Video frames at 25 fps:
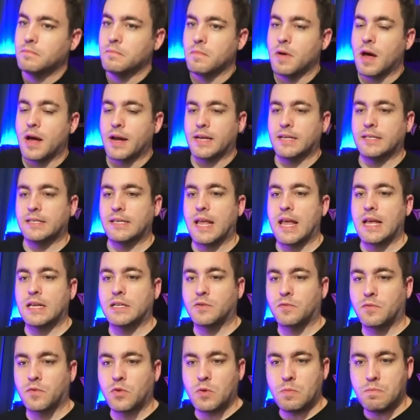I guess they asked
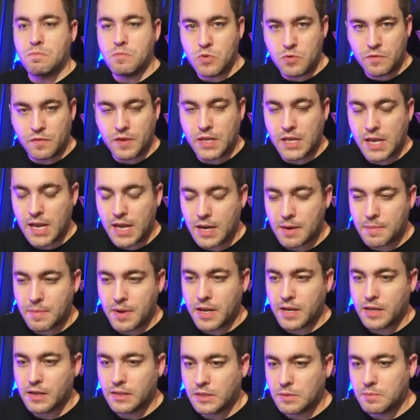for the movie, the
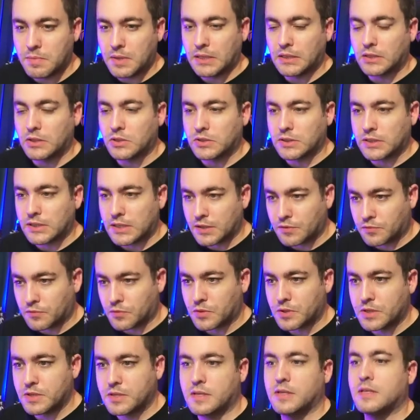anime, to be a little
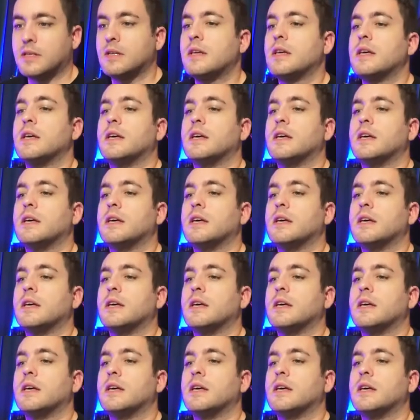different.